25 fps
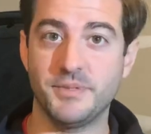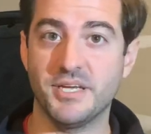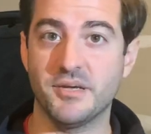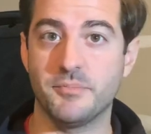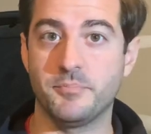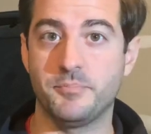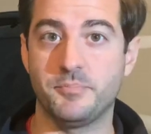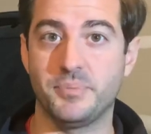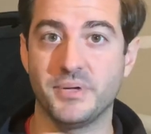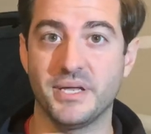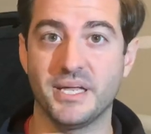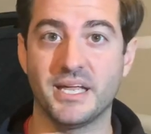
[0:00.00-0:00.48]
a
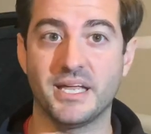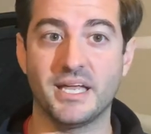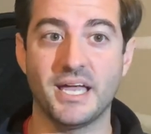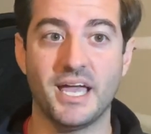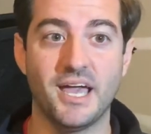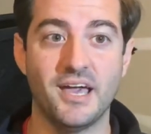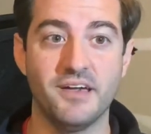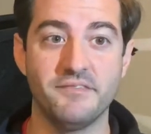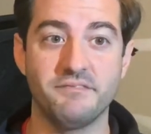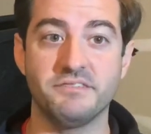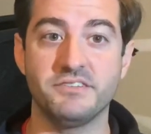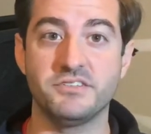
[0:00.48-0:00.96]
big,
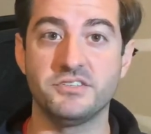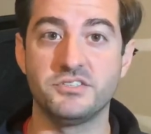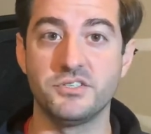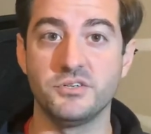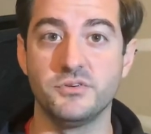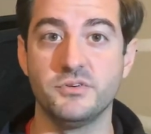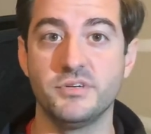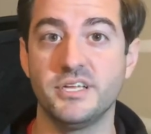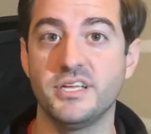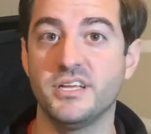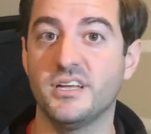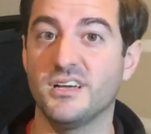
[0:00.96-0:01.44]

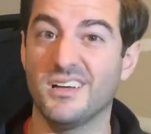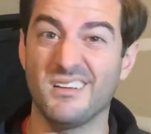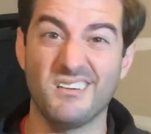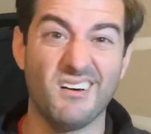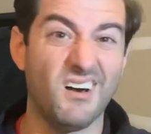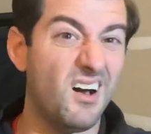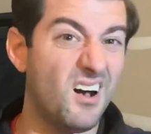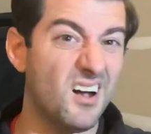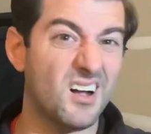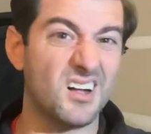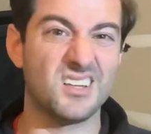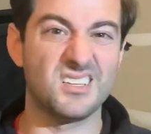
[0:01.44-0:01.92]
heavy-duty,
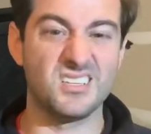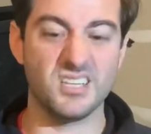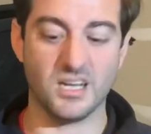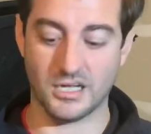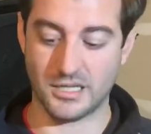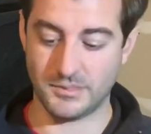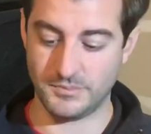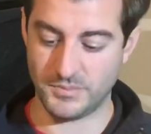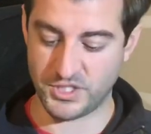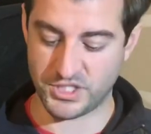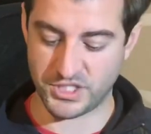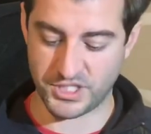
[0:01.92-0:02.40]

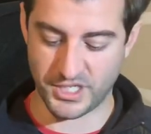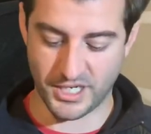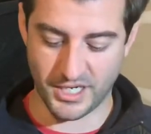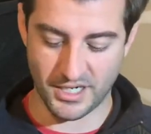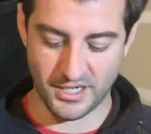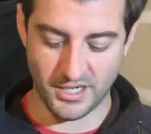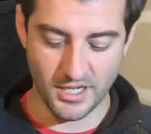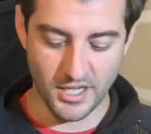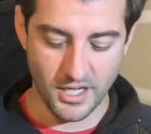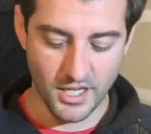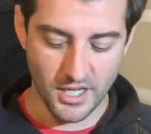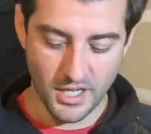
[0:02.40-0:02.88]
ugga-dugga
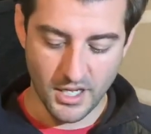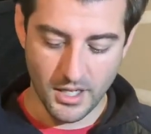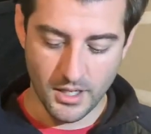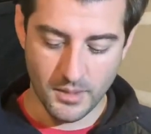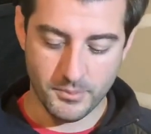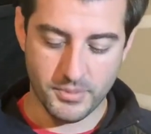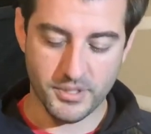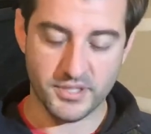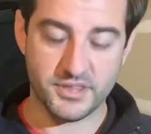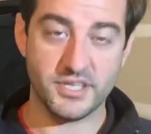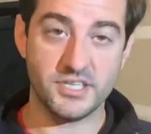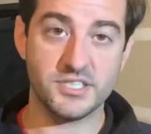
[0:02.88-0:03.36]
machine,
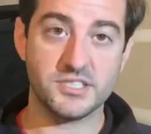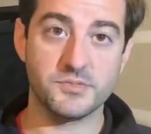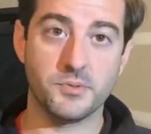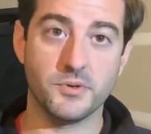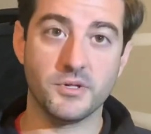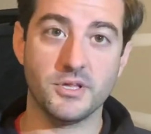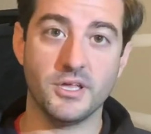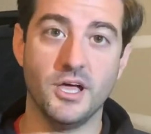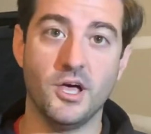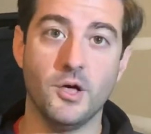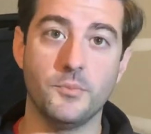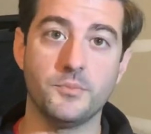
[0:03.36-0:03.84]
but this
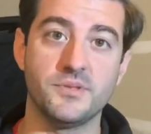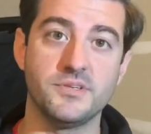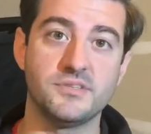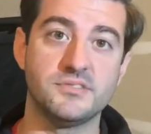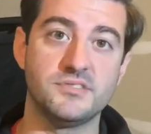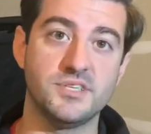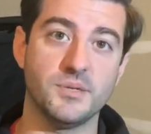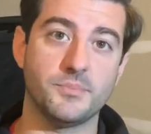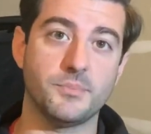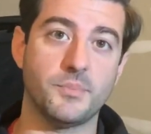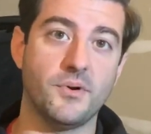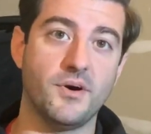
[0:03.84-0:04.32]
will help you
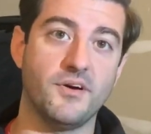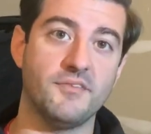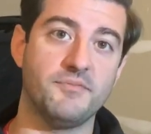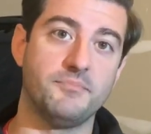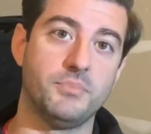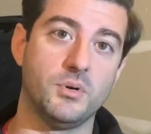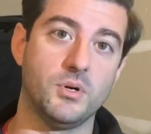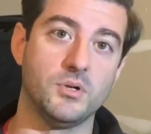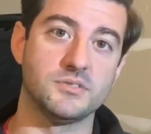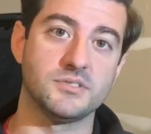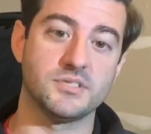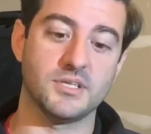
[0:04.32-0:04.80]
zip off
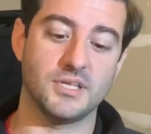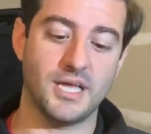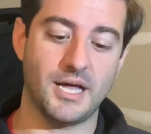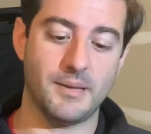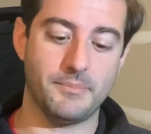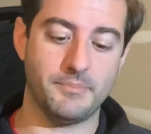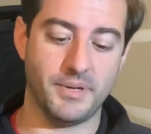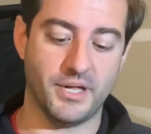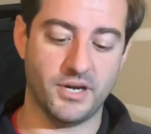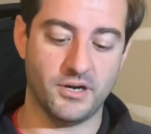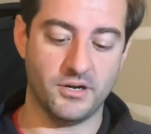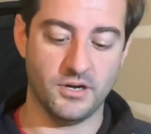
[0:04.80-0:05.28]
bolts a
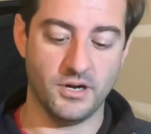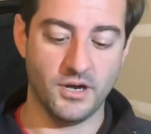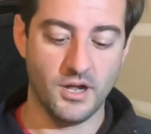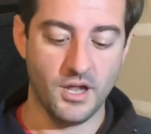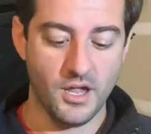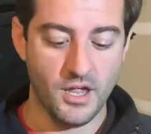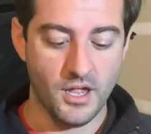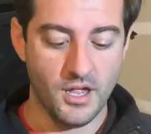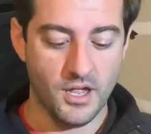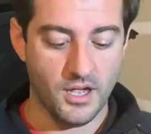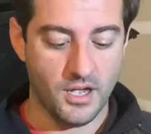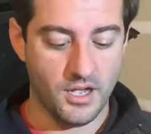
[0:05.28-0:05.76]
lot better,
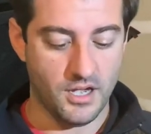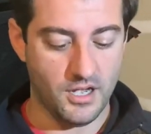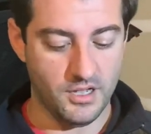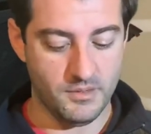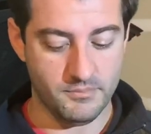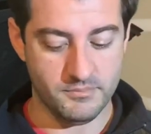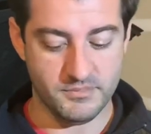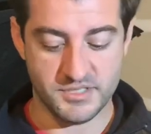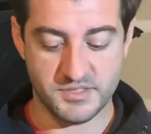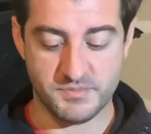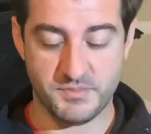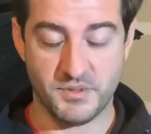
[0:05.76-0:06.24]

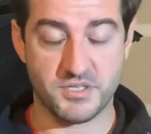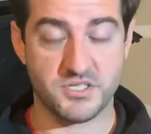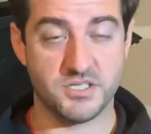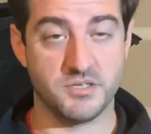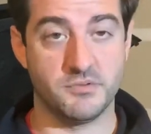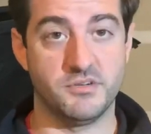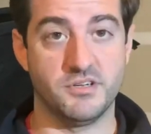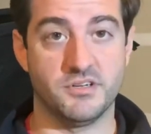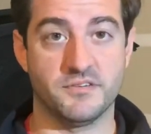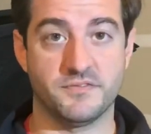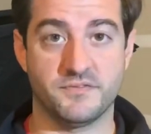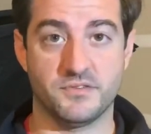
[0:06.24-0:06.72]
especially
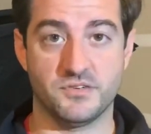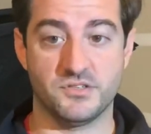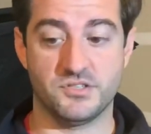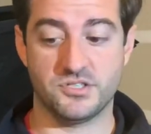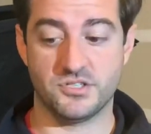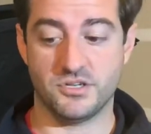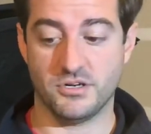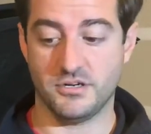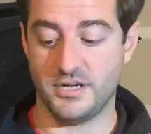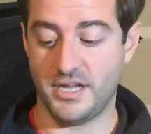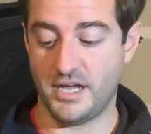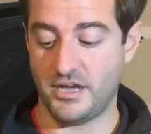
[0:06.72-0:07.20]
when you're first
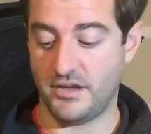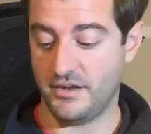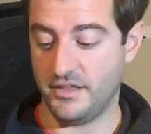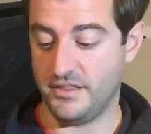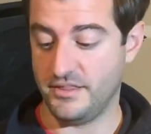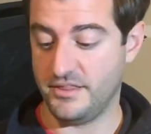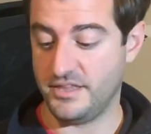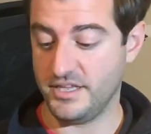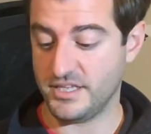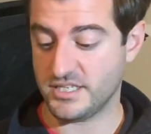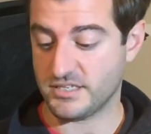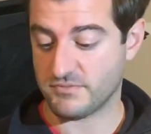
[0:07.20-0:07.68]
starting out.
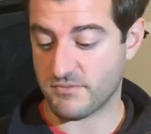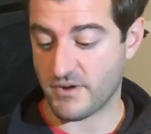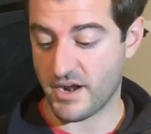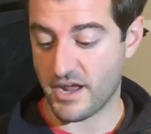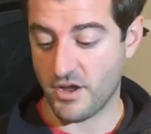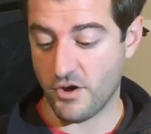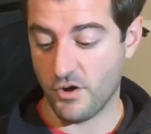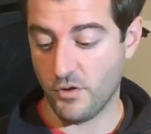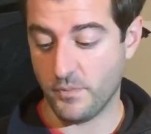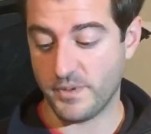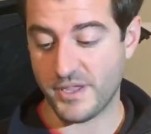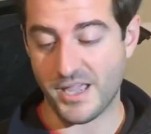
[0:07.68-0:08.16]
And this
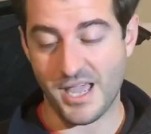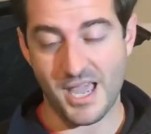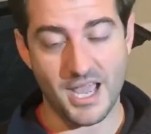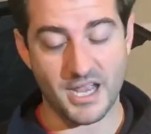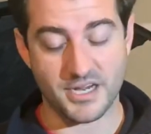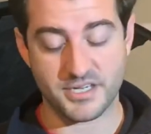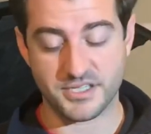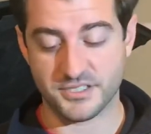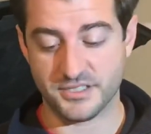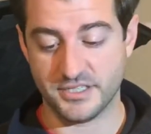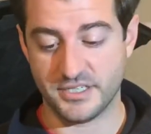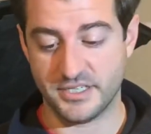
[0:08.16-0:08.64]
Ryobi
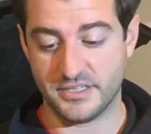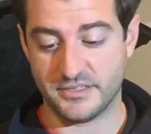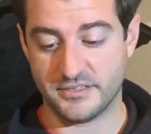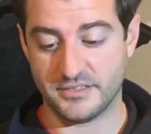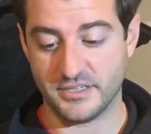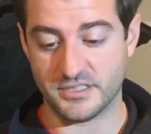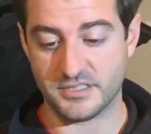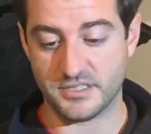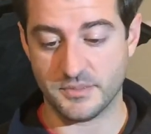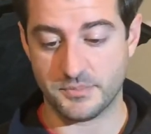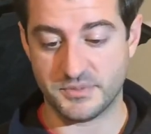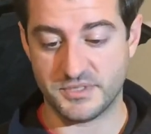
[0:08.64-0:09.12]
actually
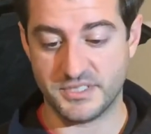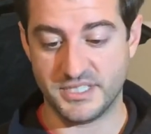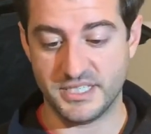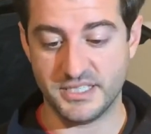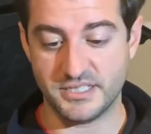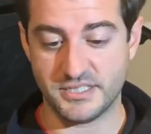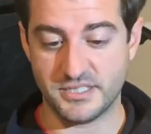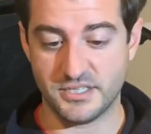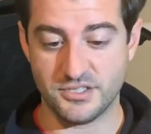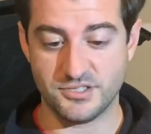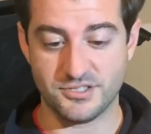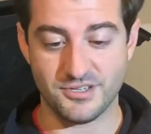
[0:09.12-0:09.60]
does a
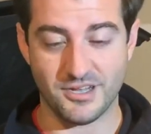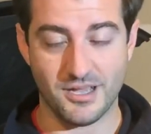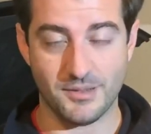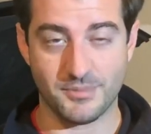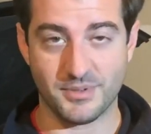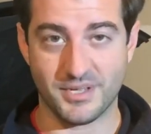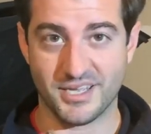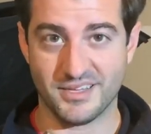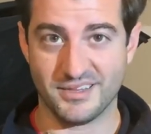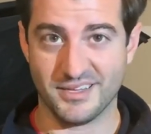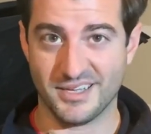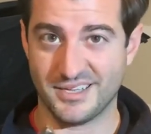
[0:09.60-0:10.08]
decent job
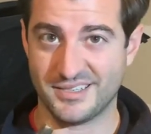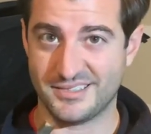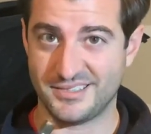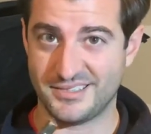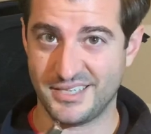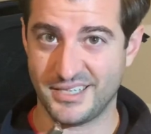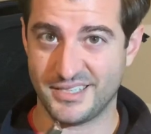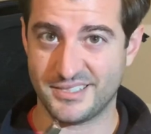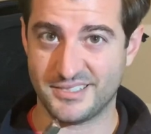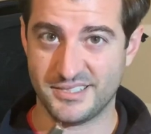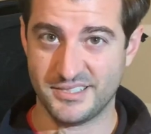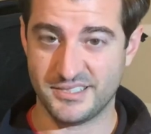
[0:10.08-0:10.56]
of getting like
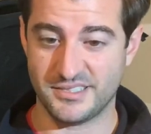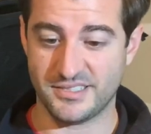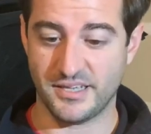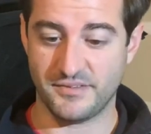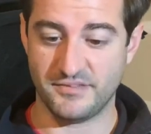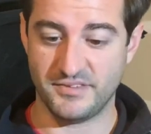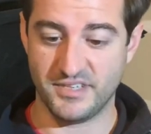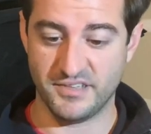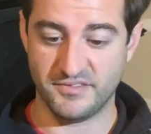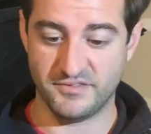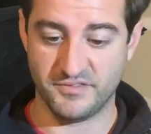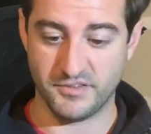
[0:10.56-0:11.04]
60,
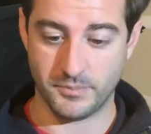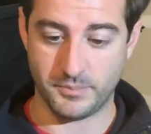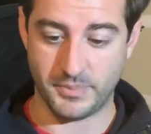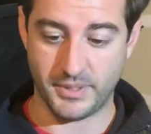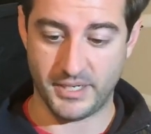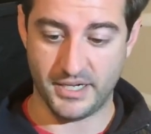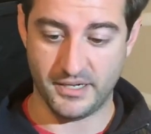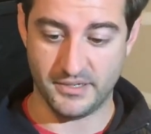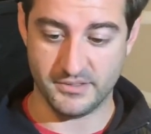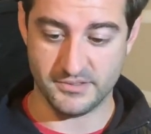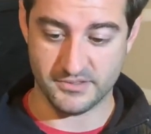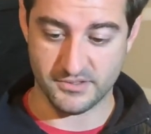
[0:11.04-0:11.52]
70
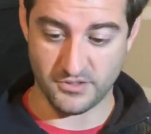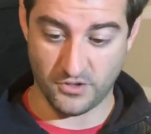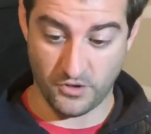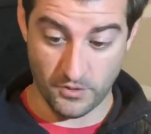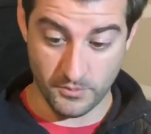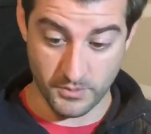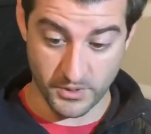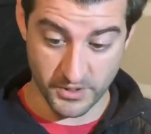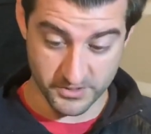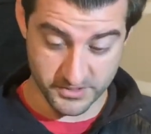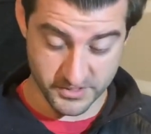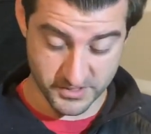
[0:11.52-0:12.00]
foot-pounds
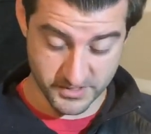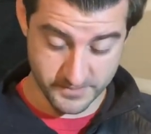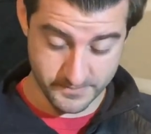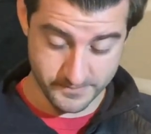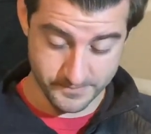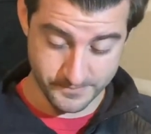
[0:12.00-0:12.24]
almost